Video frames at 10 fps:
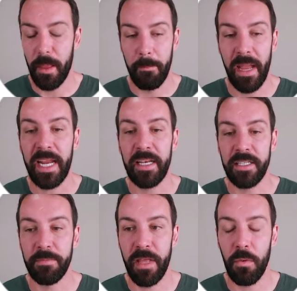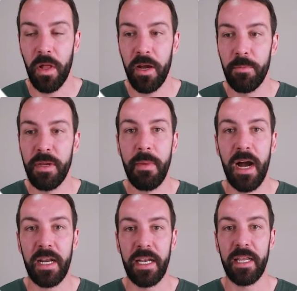mechanism that will help your
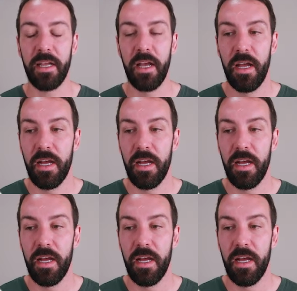marketing